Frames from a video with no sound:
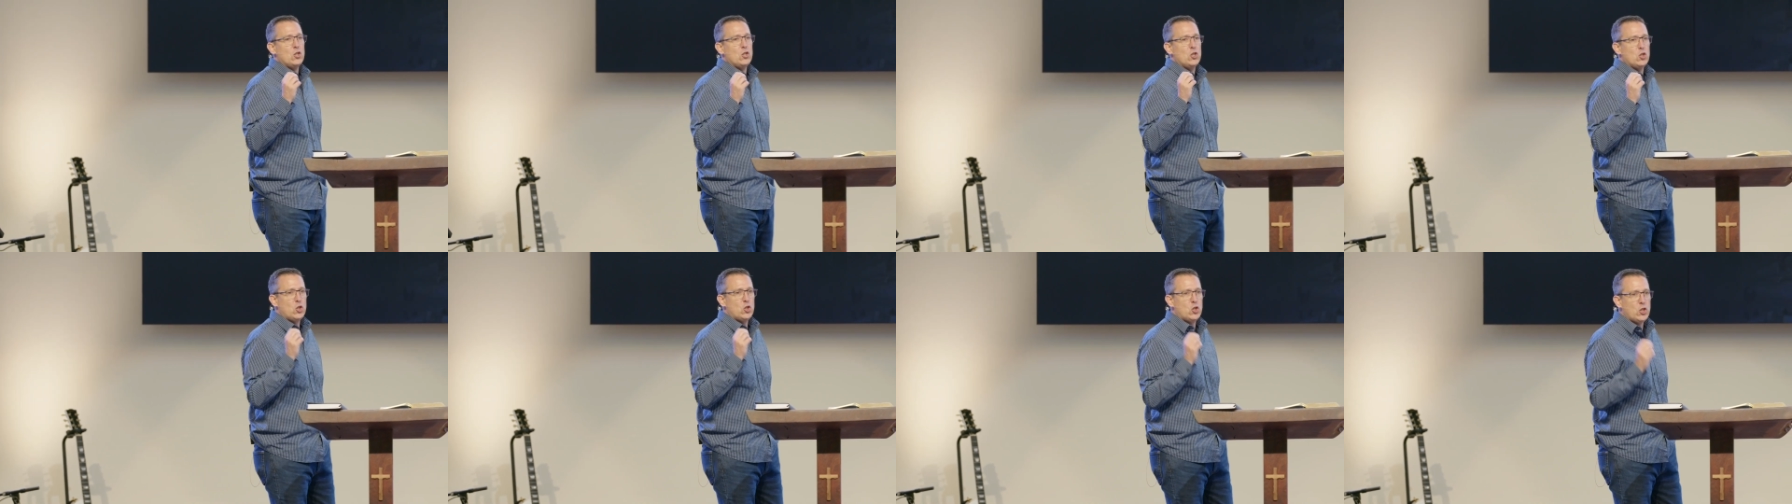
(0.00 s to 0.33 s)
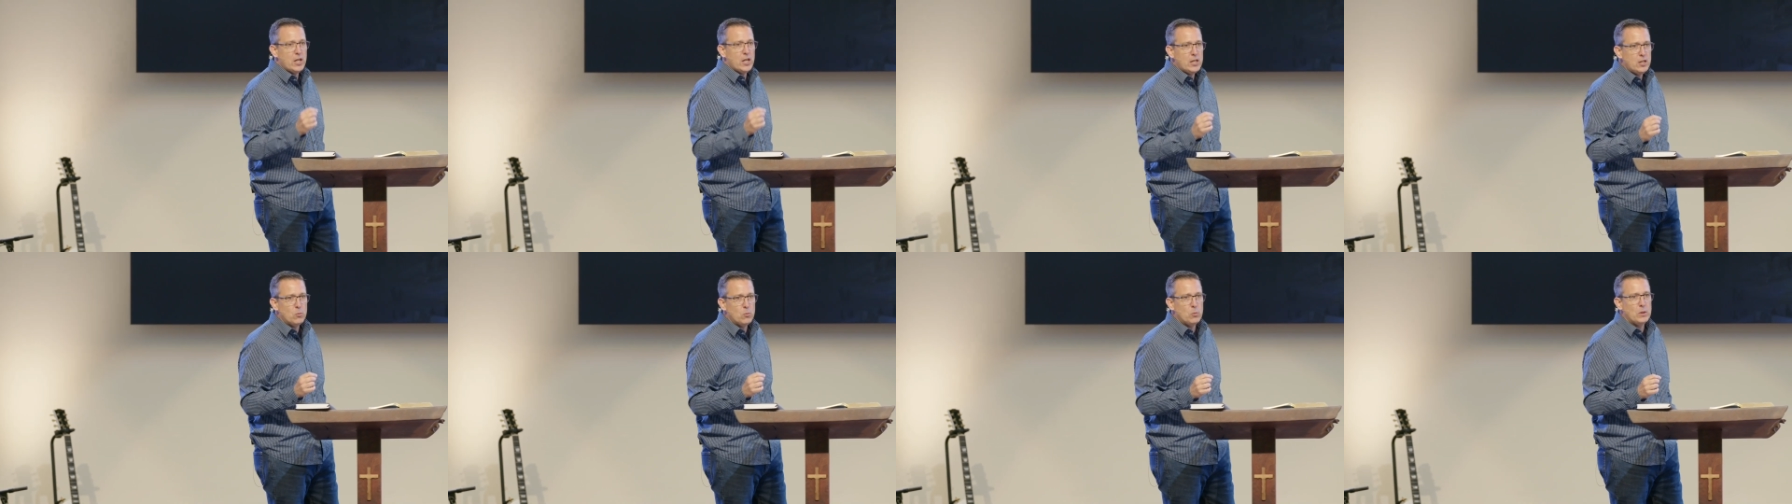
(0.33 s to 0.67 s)

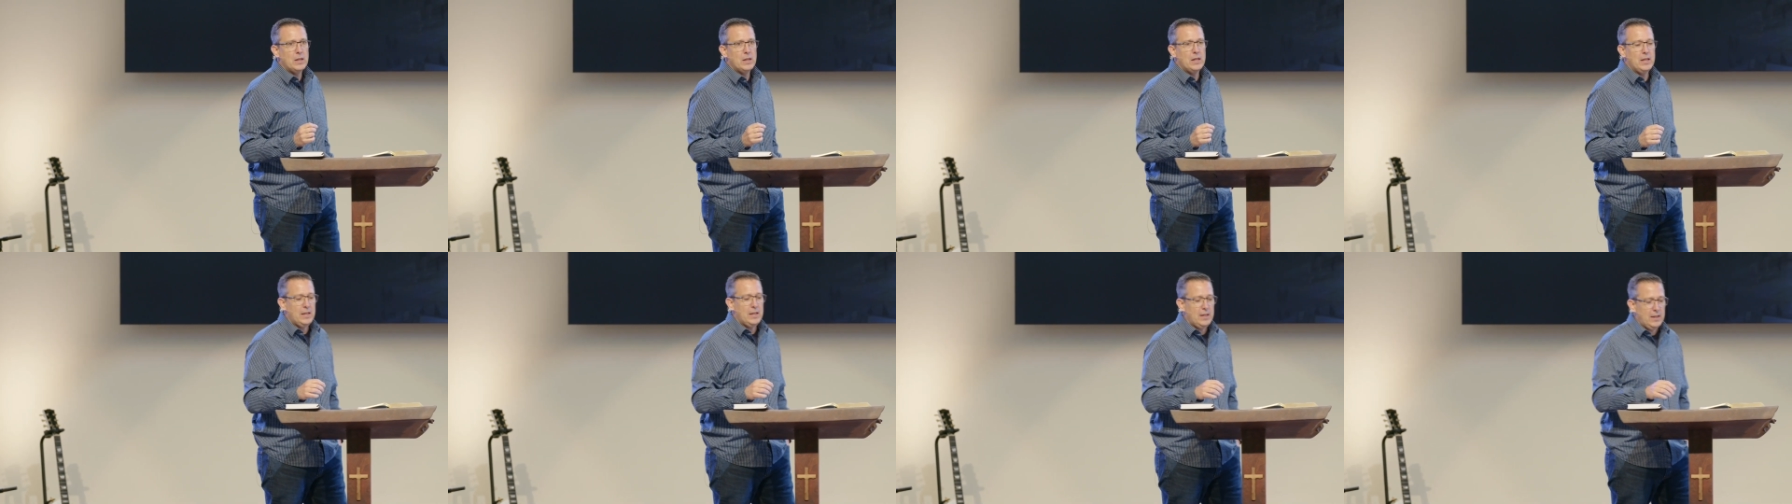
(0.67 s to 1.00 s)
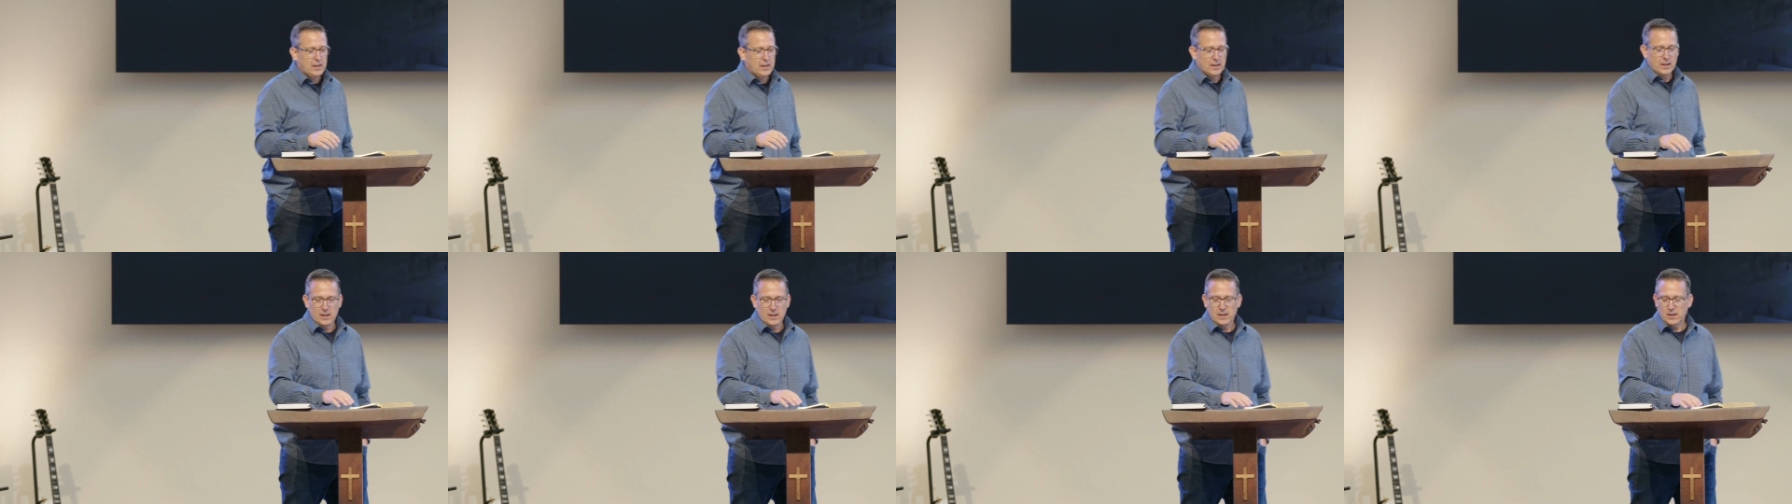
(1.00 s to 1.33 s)
genuinely
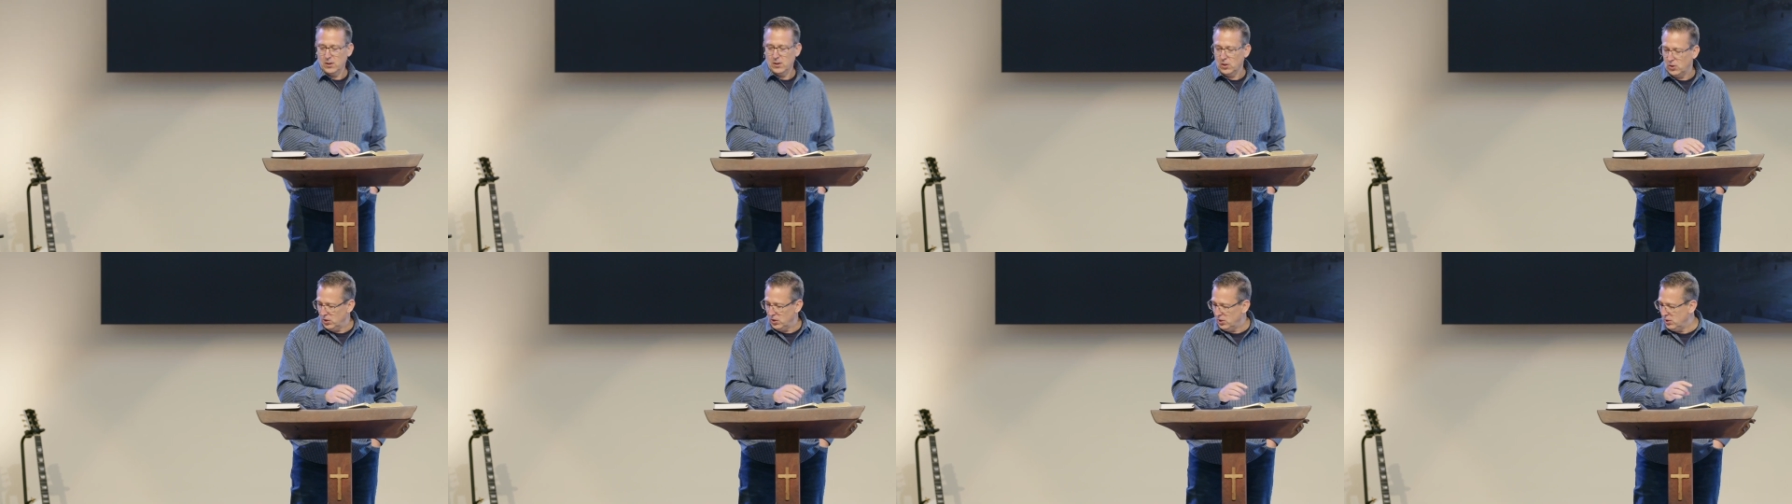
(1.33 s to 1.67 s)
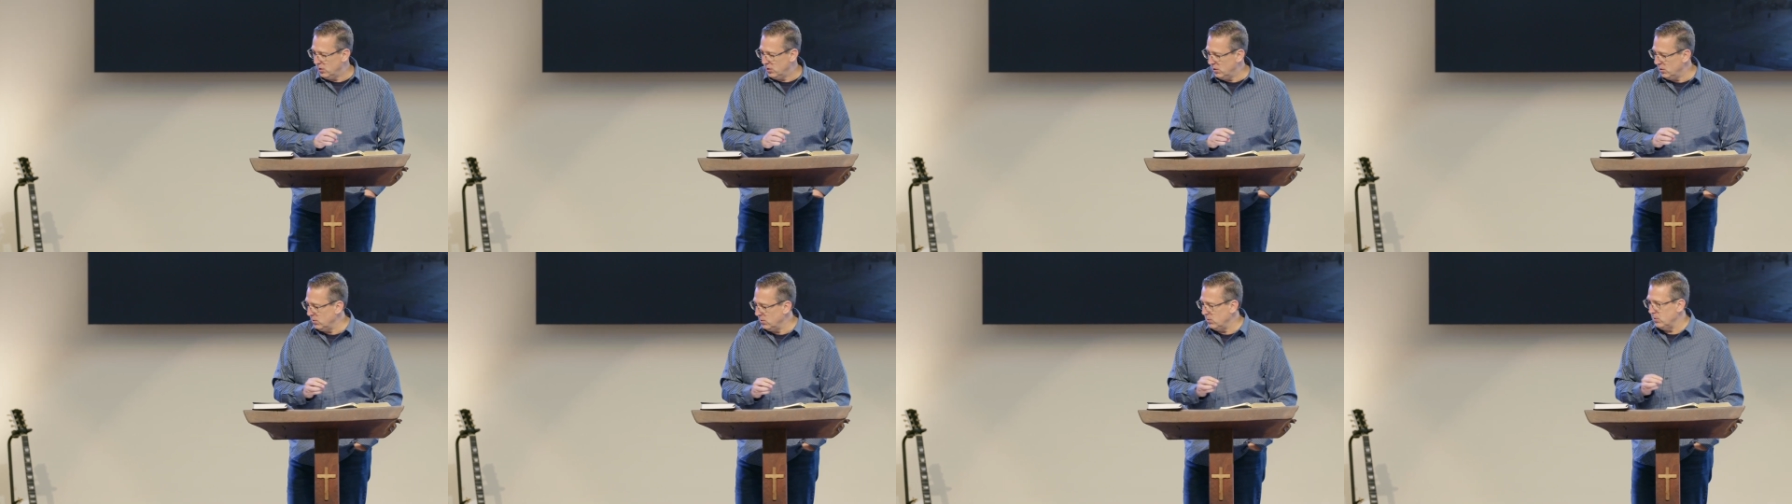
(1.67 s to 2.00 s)
good
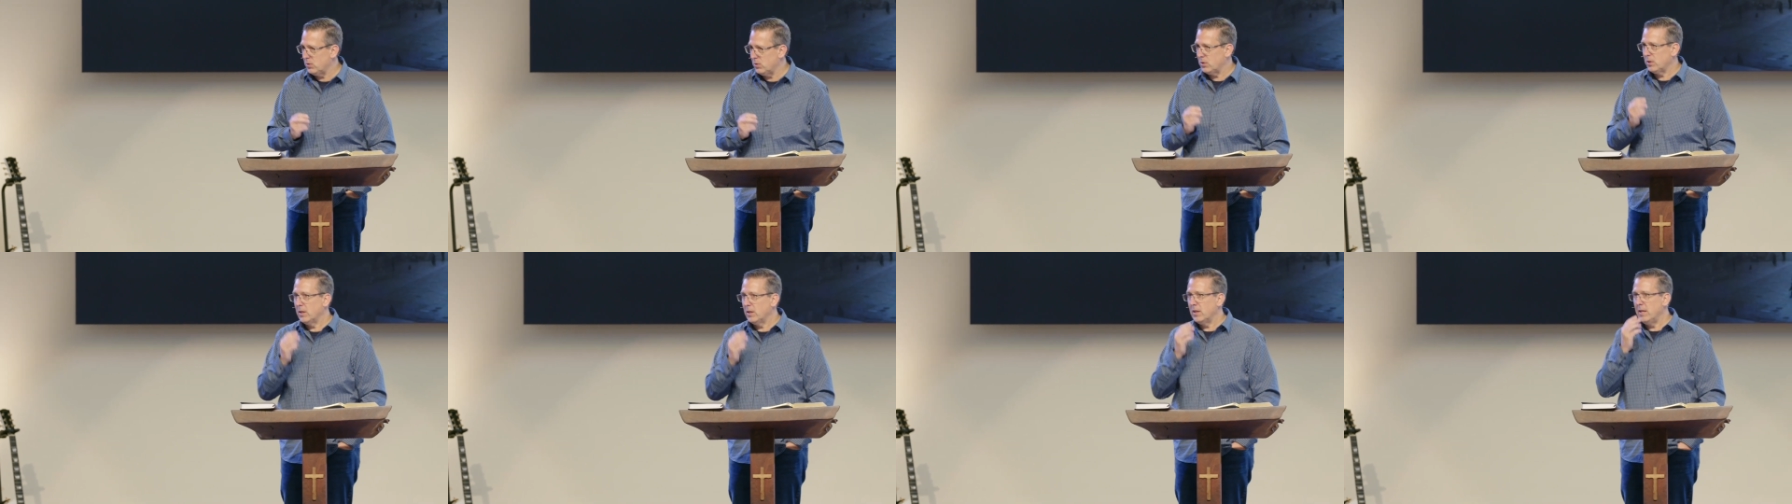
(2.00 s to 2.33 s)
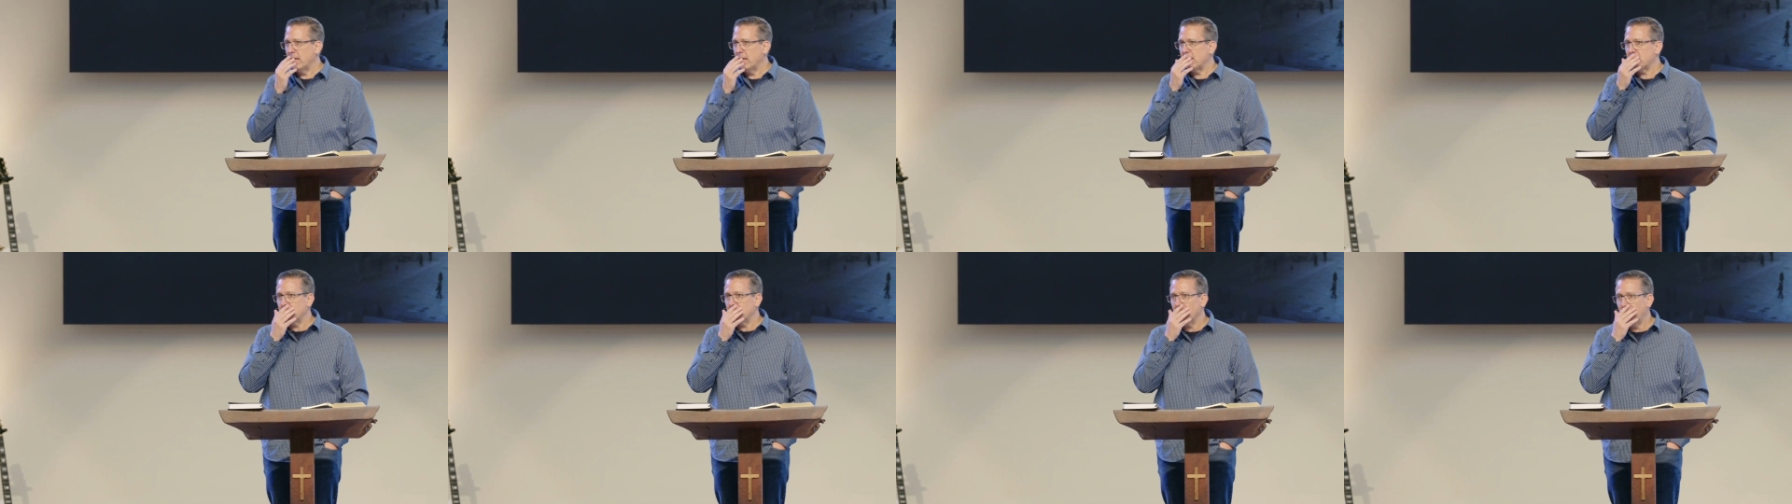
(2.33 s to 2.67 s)
news.
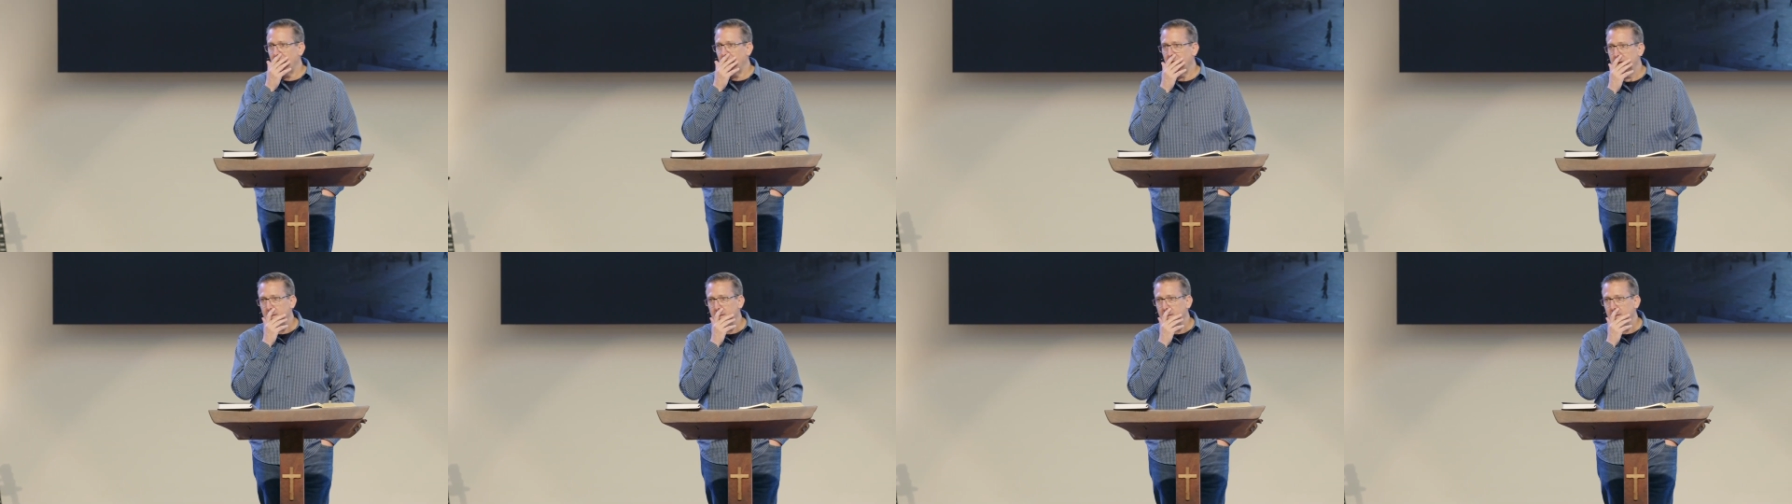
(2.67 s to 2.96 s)
Next slide.